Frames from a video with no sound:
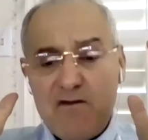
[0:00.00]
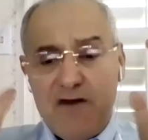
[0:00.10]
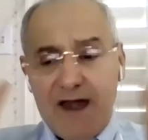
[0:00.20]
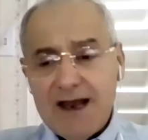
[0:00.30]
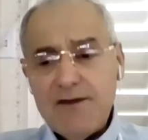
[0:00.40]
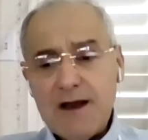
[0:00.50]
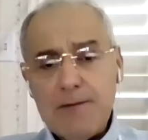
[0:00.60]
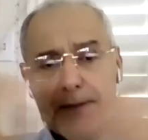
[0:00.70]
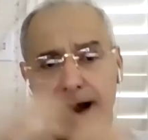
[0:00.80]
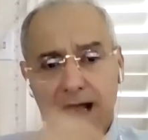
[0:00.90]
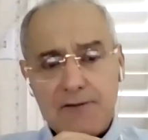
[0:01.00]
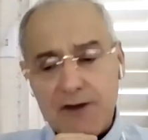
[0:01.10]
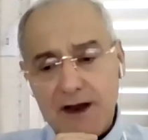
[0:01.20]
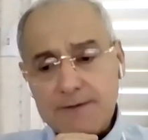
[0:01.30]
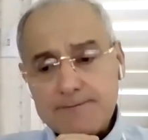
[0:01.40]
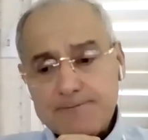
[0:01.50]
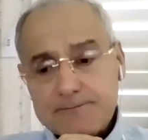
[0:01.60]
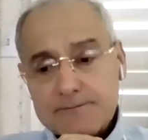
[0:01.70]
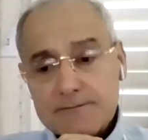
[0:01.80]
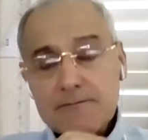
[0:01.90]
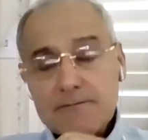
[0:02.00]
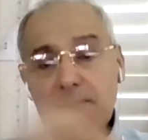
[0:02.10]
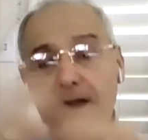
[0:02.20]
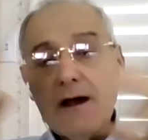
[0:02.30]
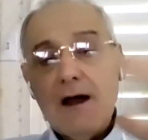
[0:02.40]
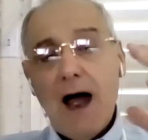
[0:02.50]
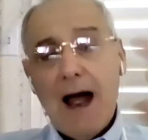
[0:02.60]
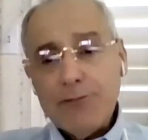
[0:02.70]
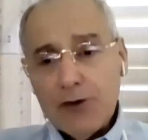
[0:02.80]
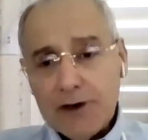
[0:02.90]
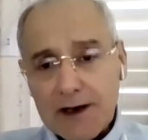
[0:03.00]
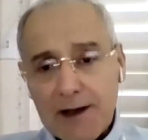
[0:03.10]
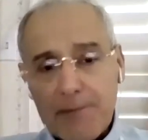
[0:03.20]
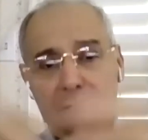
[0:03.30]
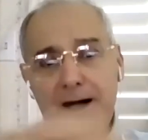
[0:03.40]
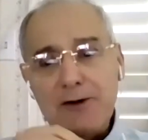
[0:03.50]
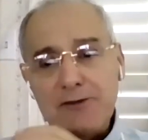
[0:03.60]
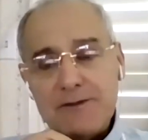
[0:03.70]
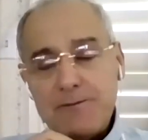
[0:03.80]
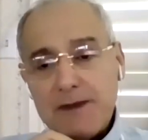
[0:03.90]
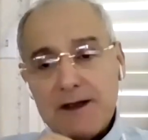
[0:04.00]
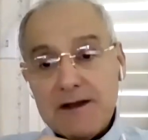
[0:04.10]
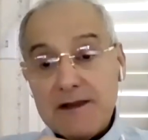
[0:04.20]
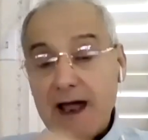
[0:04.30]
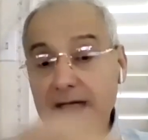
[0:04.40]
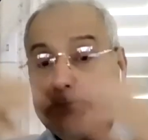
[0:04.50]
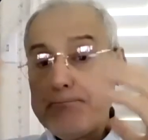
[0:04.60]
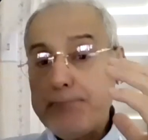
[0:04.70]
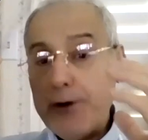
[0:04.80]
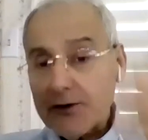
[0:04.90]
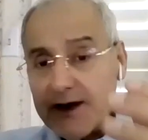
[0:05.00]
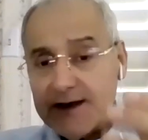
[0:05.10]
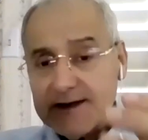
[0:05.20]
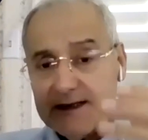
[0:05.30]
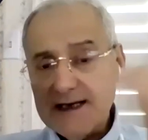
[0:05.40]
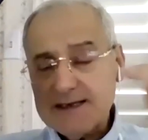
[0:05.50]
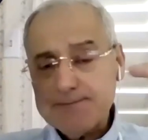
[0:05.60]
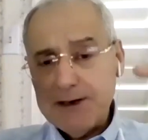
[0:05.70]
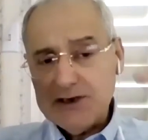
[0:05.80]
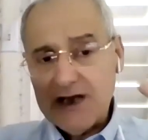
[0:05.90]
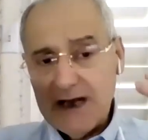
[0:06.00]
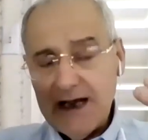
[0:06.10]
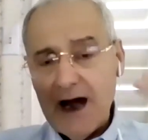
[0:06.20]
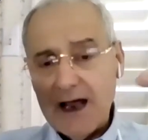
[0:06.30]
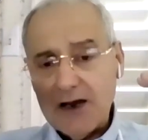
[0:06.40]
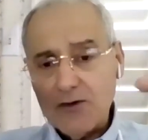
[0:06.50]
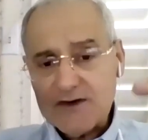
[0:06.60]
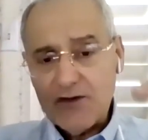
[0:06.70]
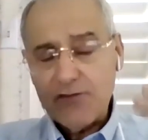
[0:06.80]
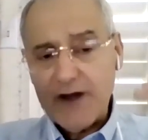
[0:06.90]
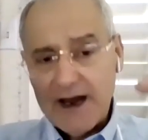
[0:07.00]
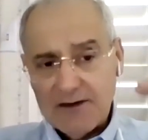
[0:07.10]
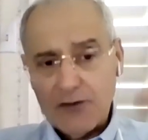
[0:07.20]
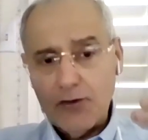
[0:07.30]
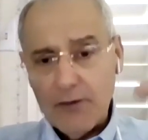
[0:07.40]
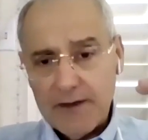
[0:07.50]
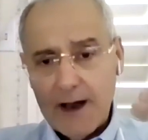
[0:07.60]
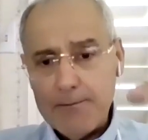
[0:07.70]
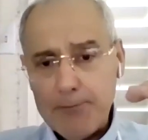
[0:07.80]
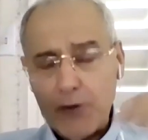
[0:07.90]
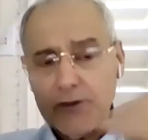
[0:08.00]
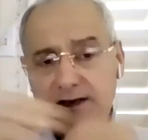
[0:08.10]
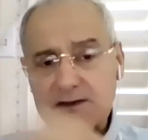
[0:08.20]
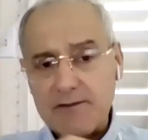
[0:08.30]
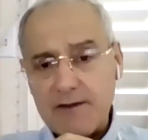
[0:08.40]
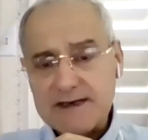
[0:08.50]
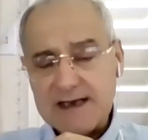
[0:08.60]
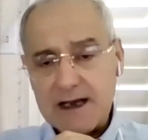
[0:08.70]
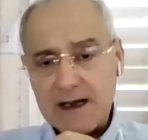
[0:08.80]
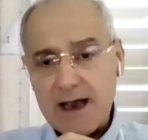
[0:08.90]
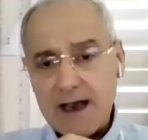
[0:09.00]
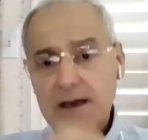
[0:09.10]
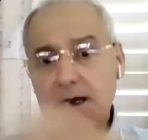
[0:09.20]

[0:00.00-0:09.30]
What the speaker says: very, very briefly, I'm talking about the importance, especially I concentrated on the importance of Avicenna